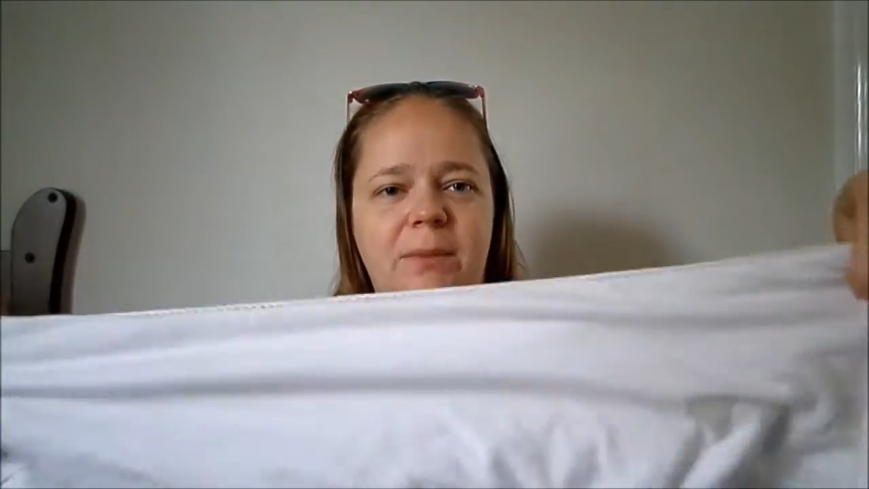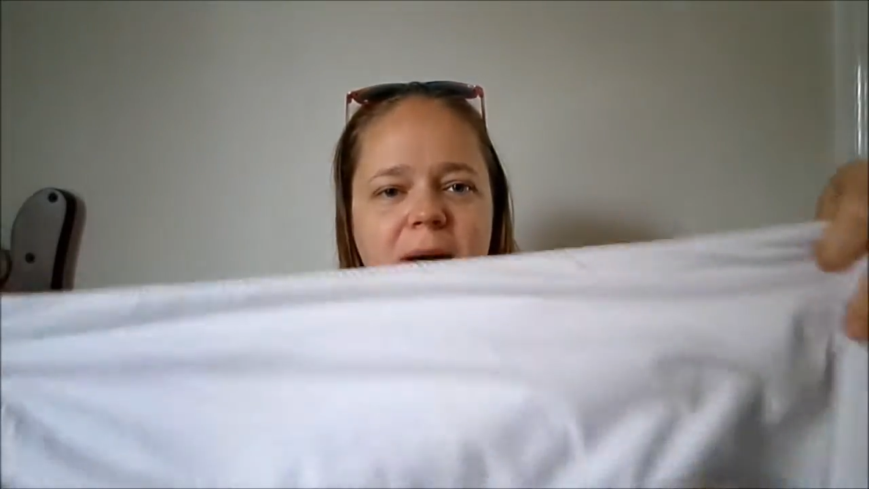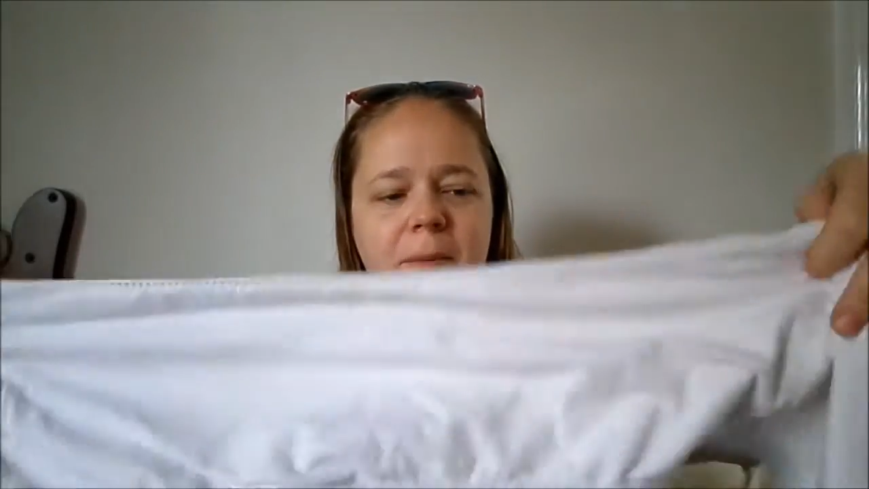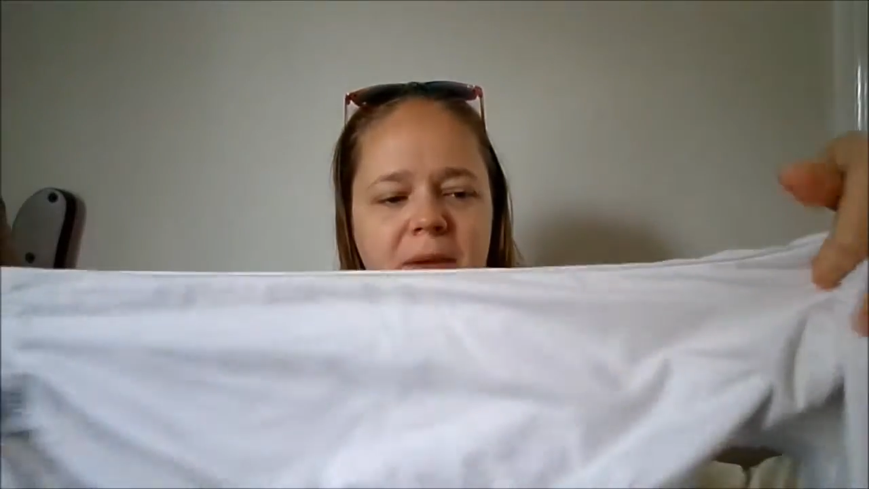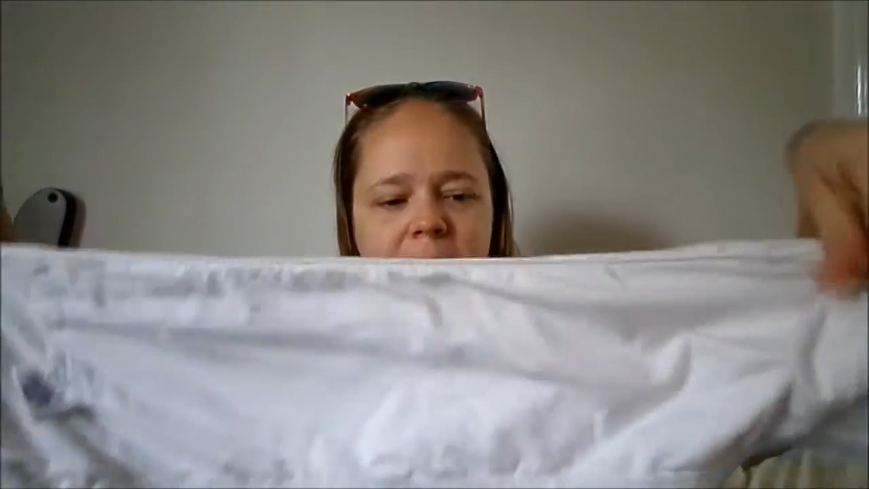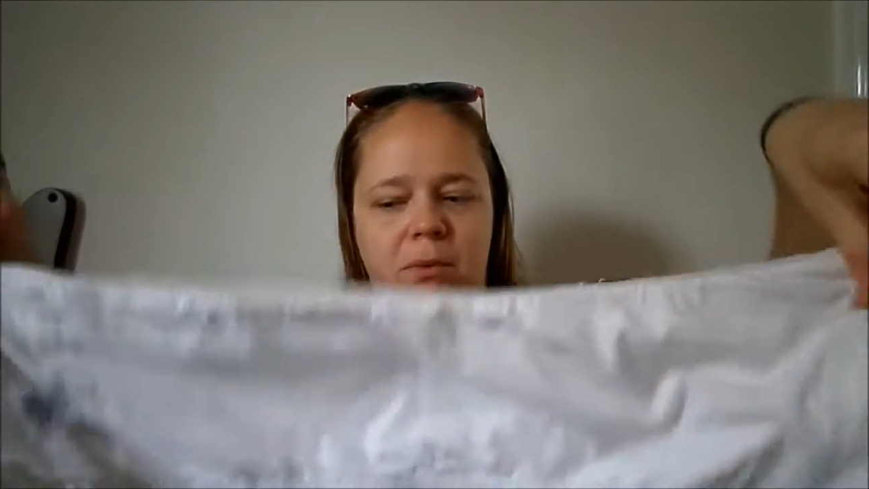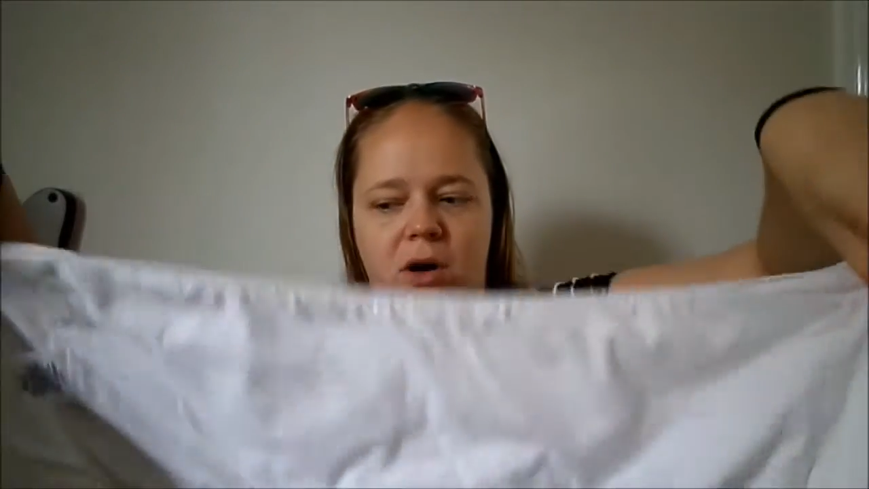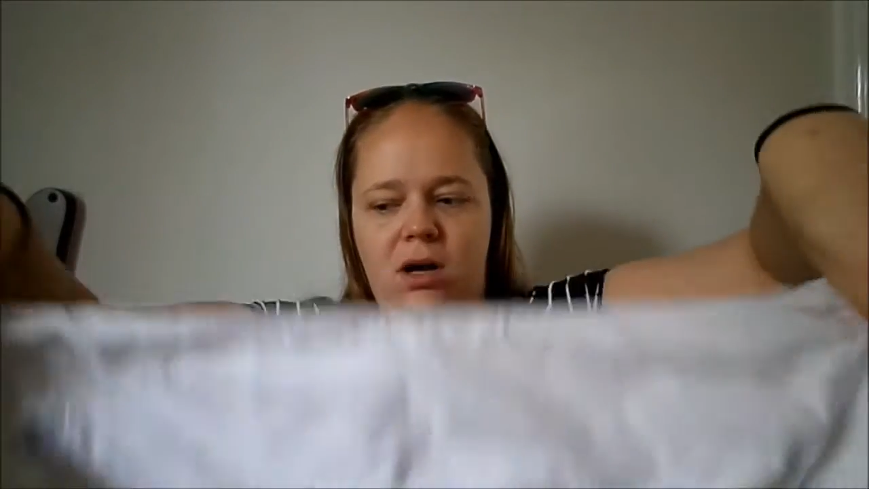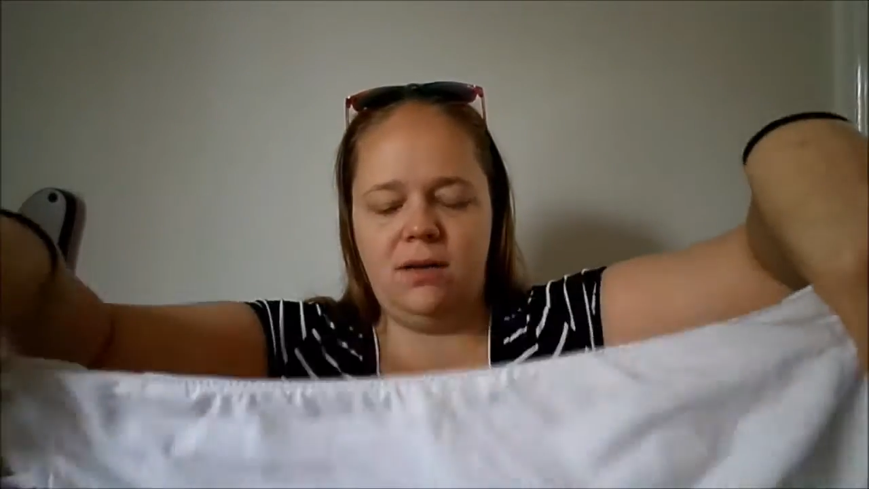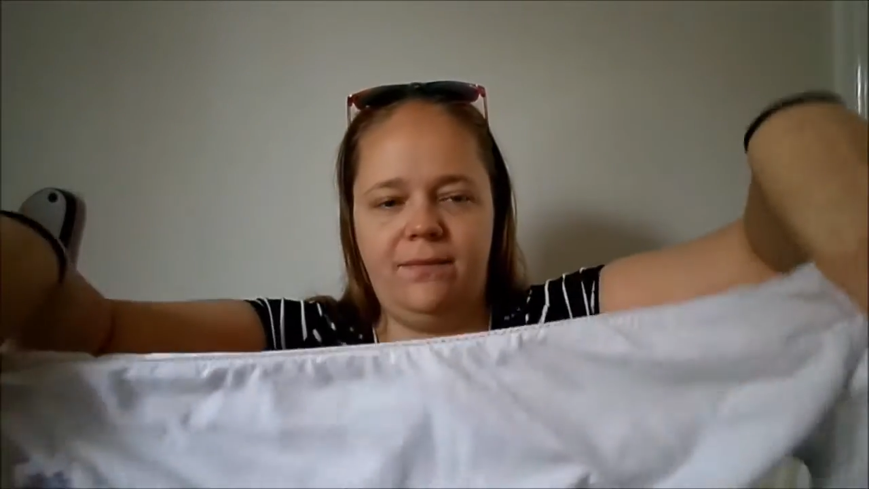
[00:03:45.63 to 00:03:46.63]
pumping
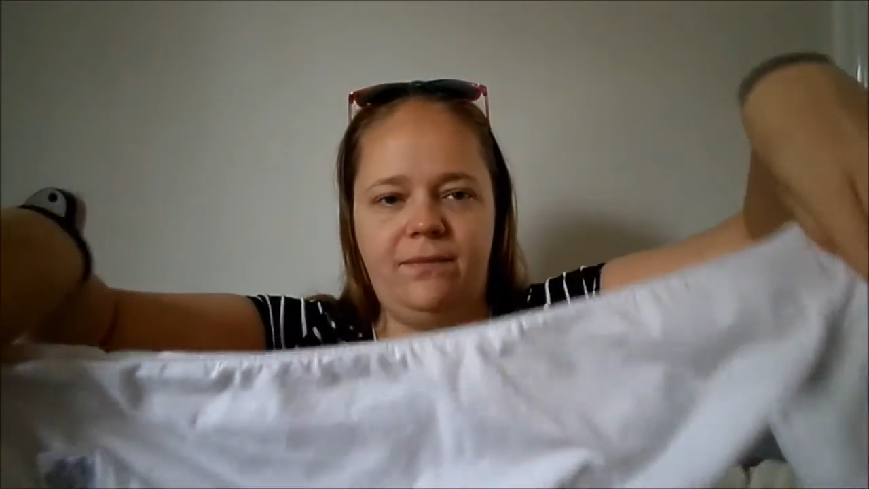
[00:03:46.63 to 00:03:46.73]
bra.